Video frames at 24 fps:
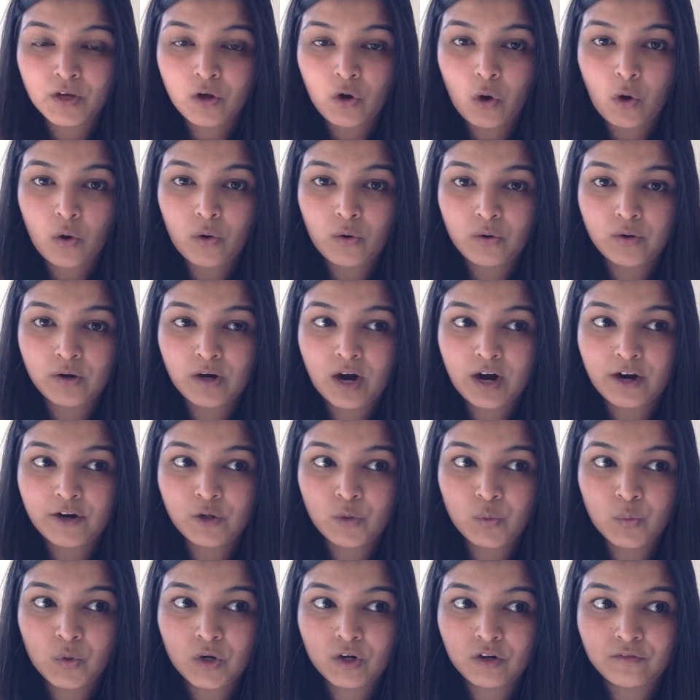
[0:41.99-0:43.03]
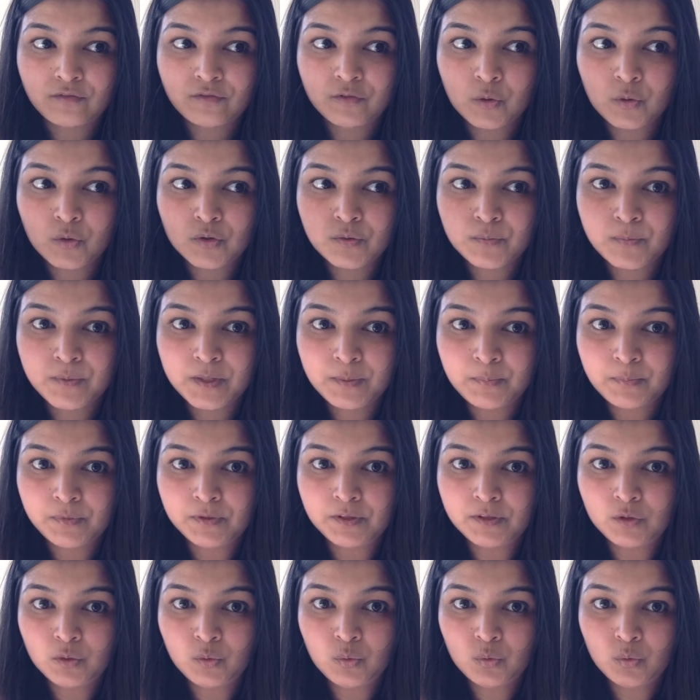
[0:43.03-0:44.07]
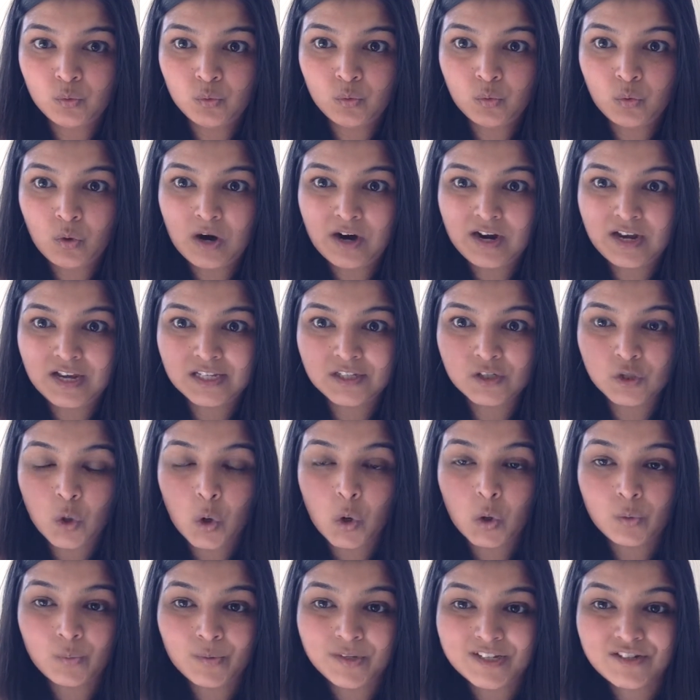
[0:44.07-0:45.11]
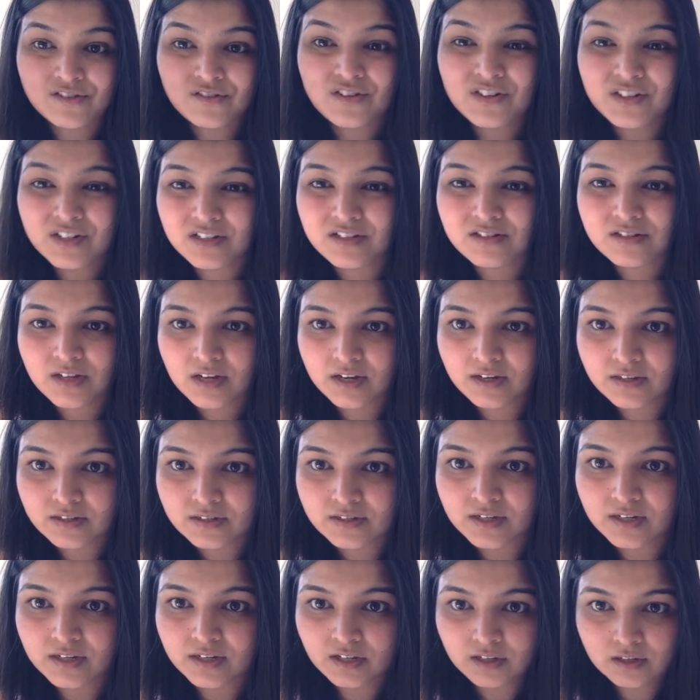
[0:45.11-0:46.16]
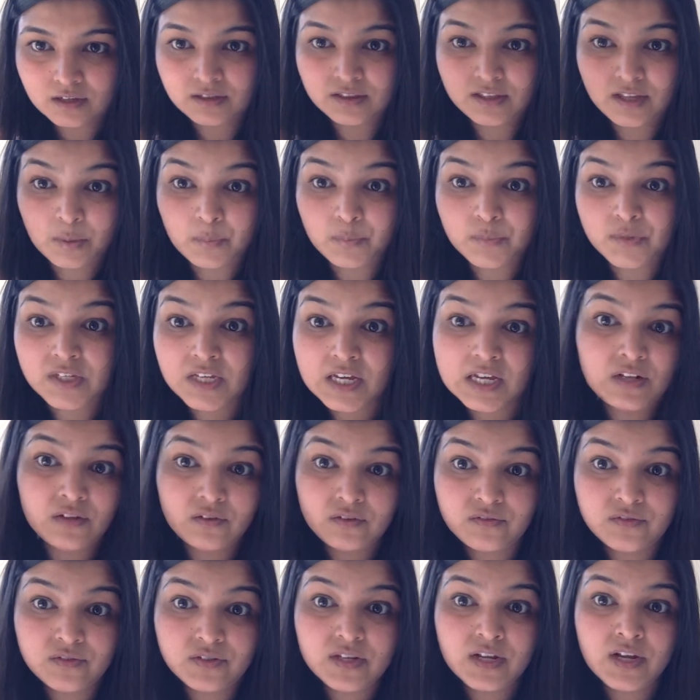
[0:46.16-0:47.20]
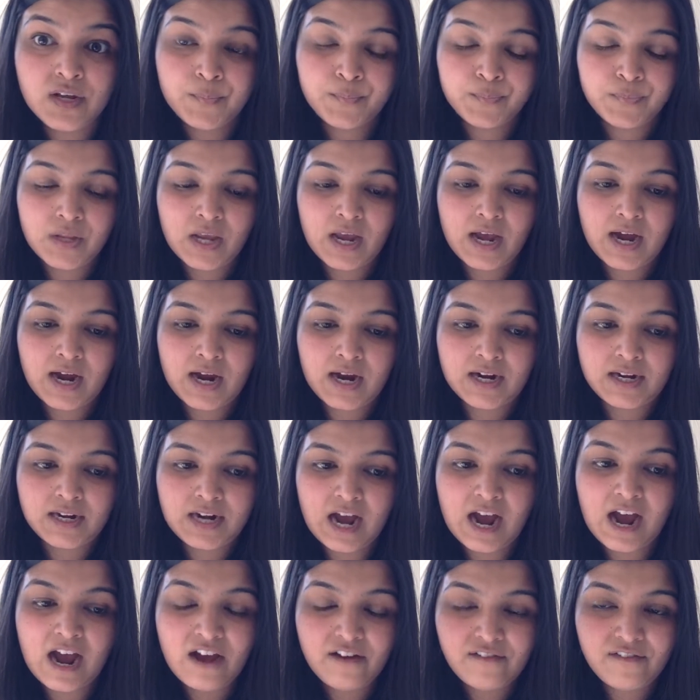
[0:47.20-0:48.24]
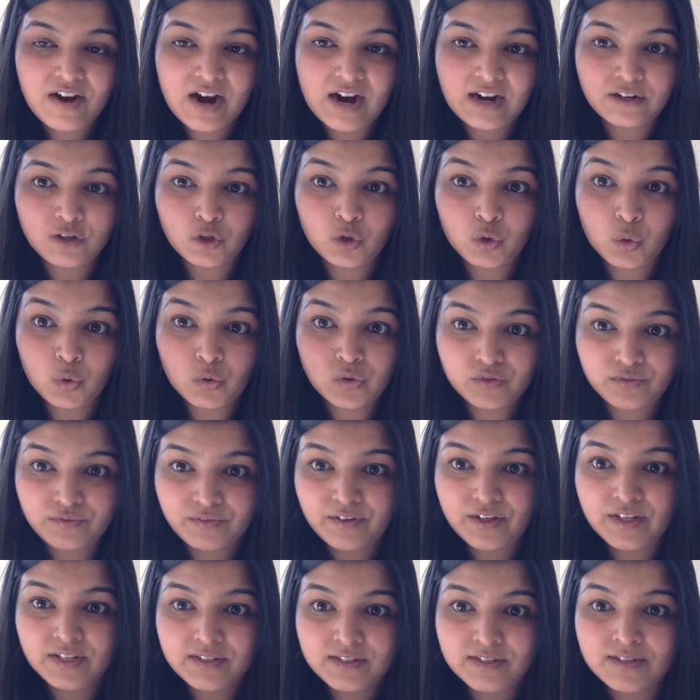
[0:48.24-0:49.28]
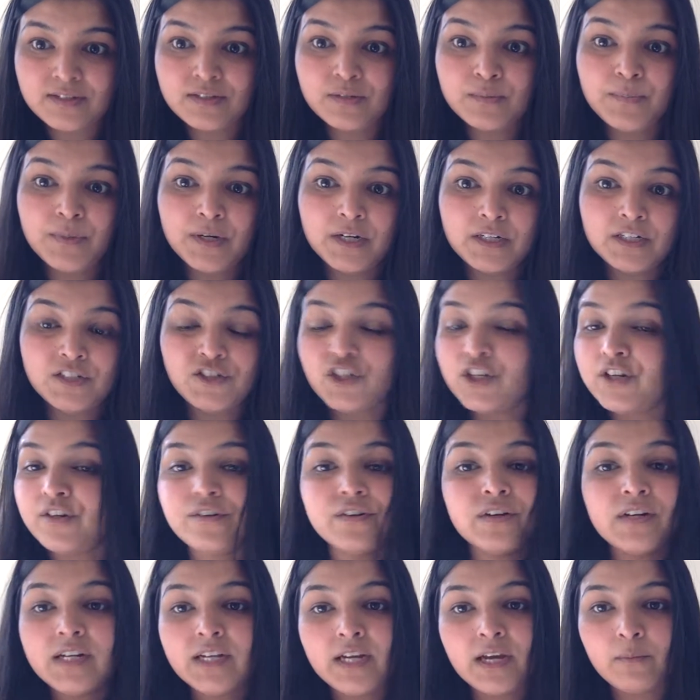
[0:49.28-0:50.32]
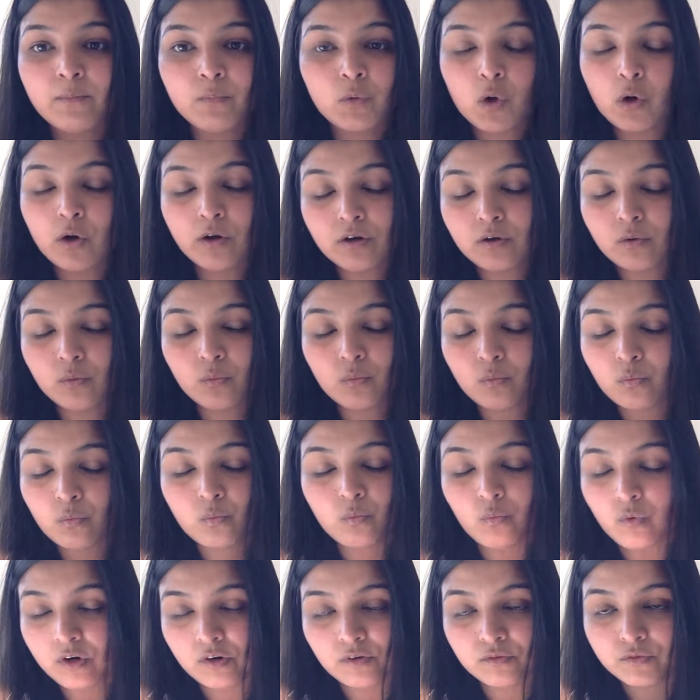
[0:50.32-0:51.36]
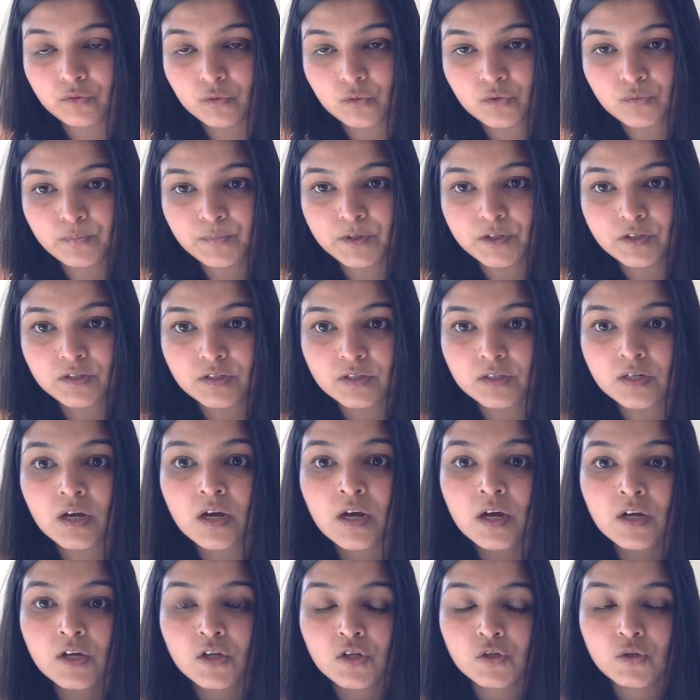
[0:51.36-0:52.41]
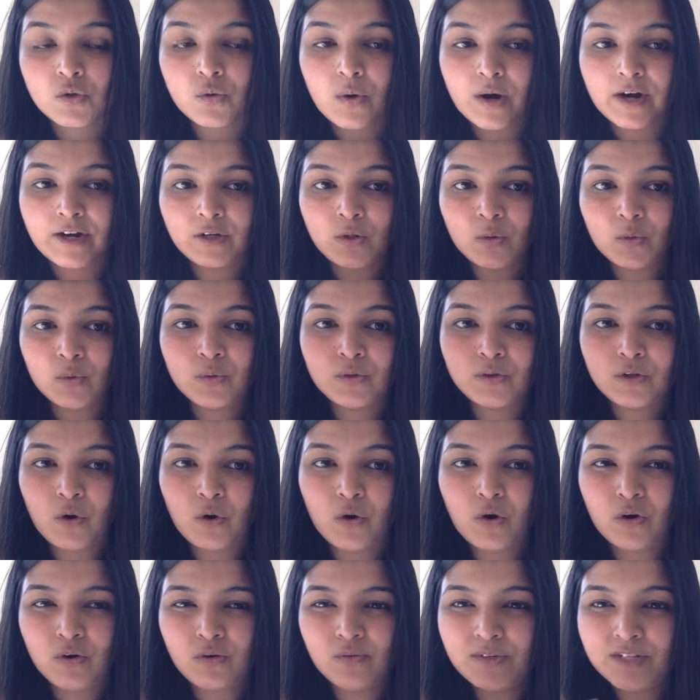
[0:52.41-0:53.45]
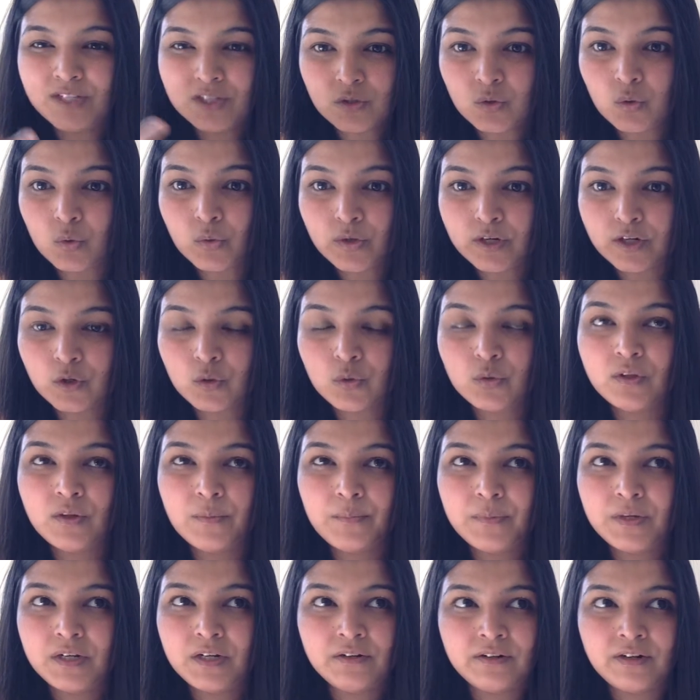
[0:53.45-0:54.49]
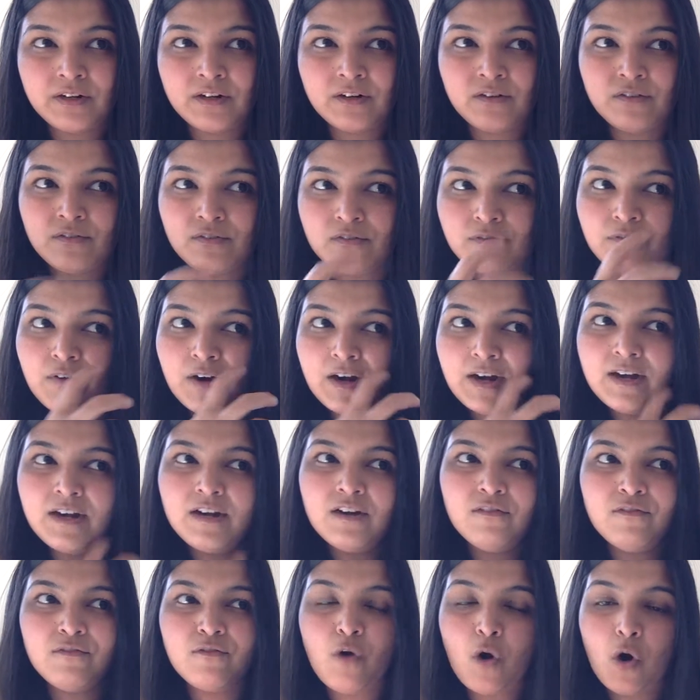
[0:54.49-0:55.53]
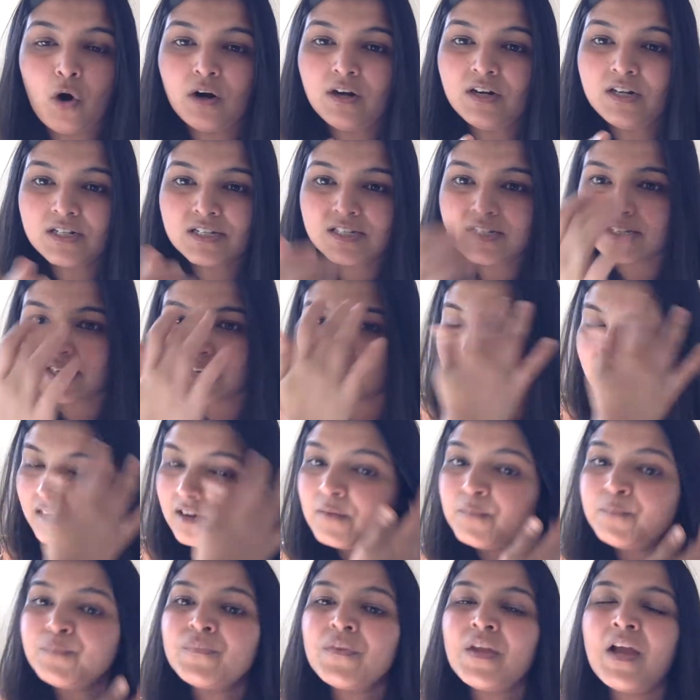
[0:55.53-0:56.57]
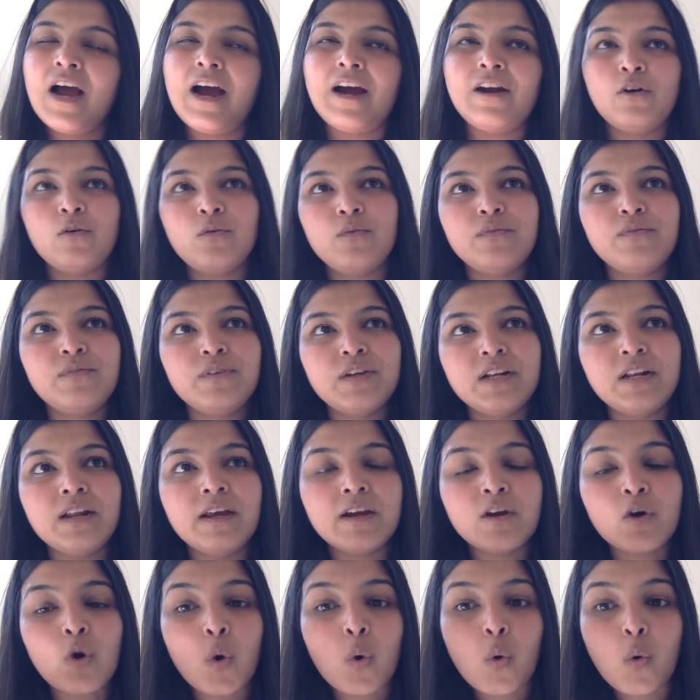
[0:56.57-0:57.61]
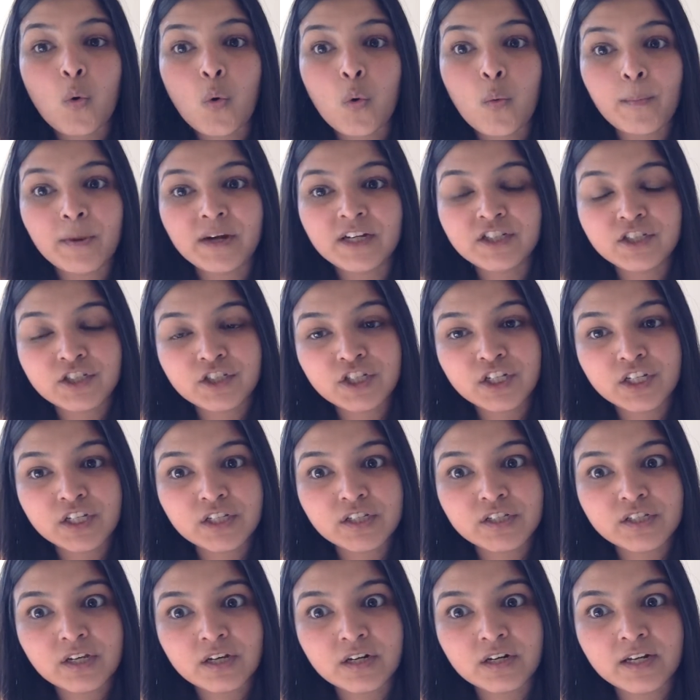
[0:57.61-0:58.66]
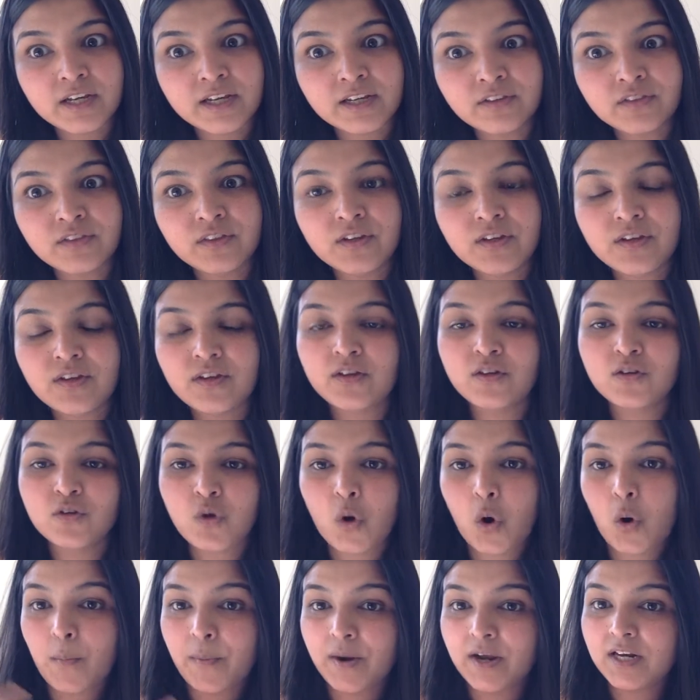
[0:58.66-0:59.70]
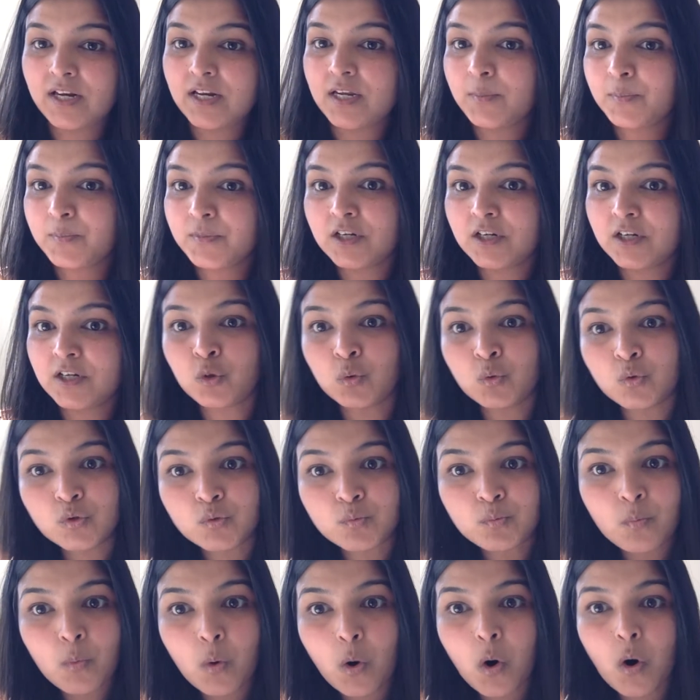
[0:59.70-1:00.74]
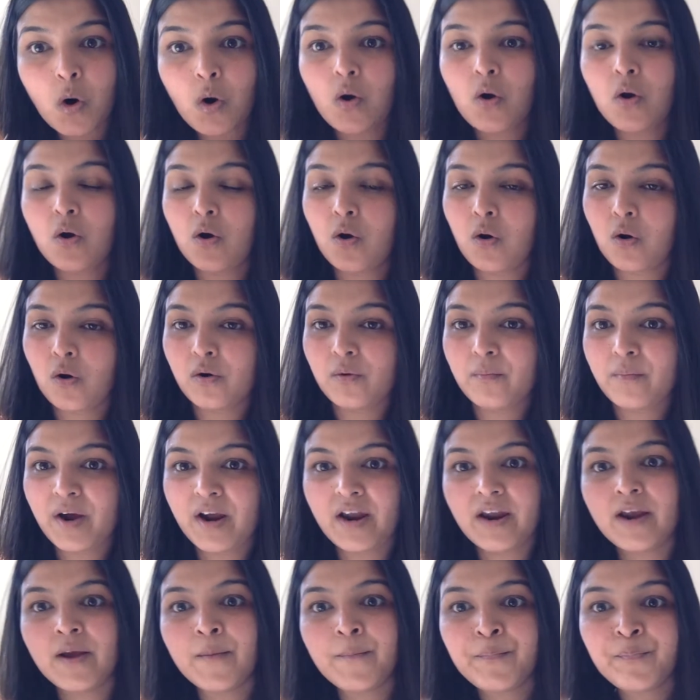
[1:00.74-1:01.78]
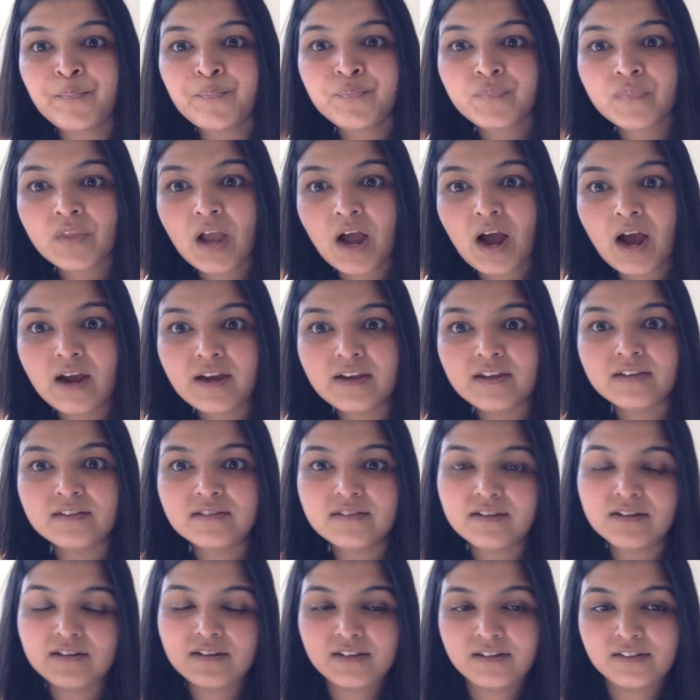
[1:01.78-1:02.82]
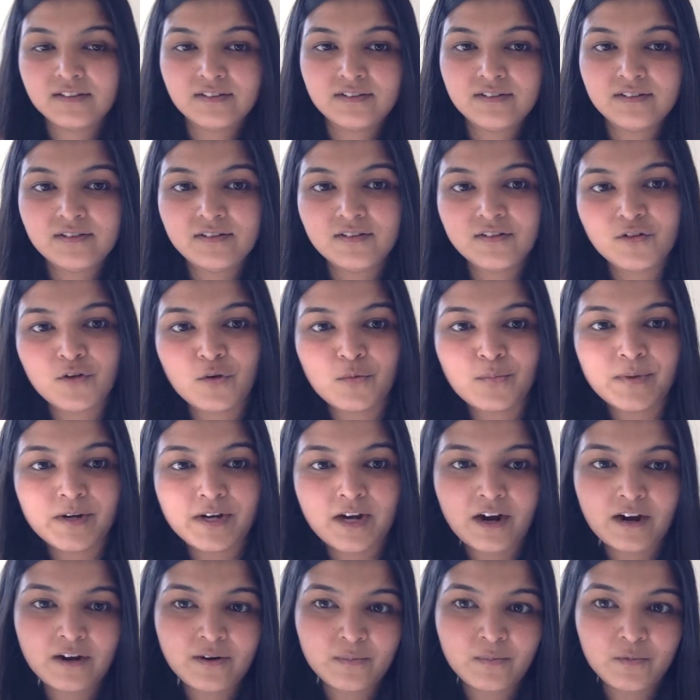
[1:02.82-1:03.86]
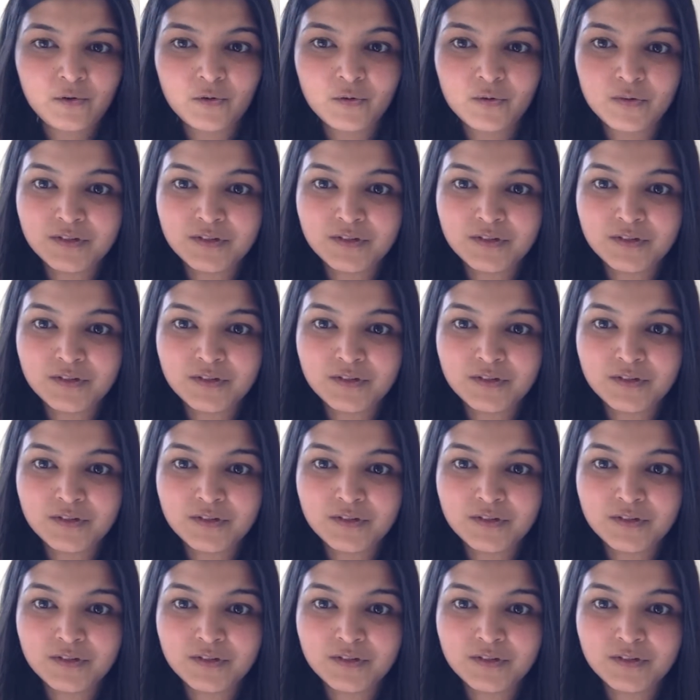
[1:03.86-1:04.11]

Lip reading: Or are you one of those people who is always criticizing themselves? And I have had those phases, but generally I'm not one of those person. So I don't always look into the mirror and find faults. Like I don't feel like, oh, my cheeks are like this, or my lips are too small, or my eyes are like this, or my eyebrow